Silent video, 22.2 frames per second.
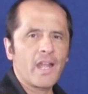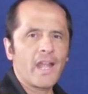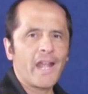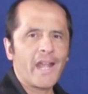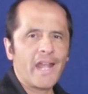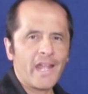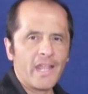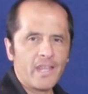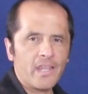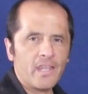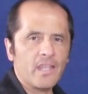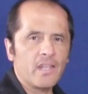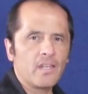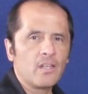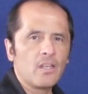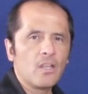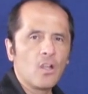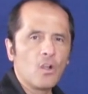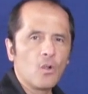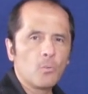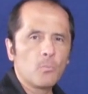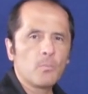high
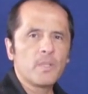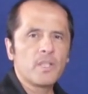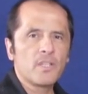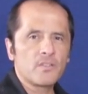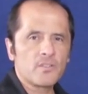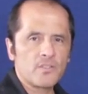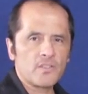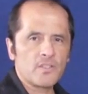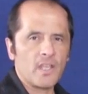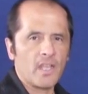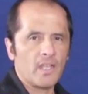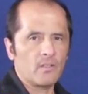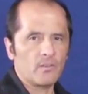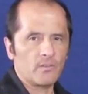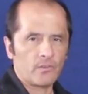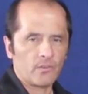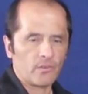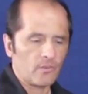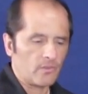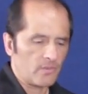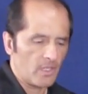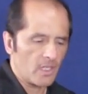and low pitch
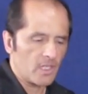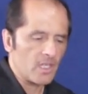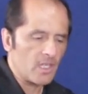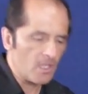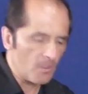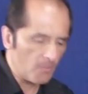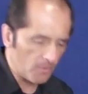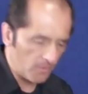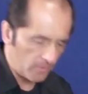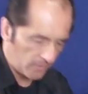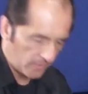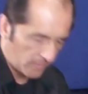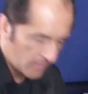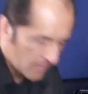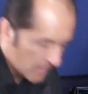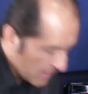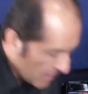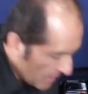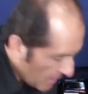sounds on the keyboard.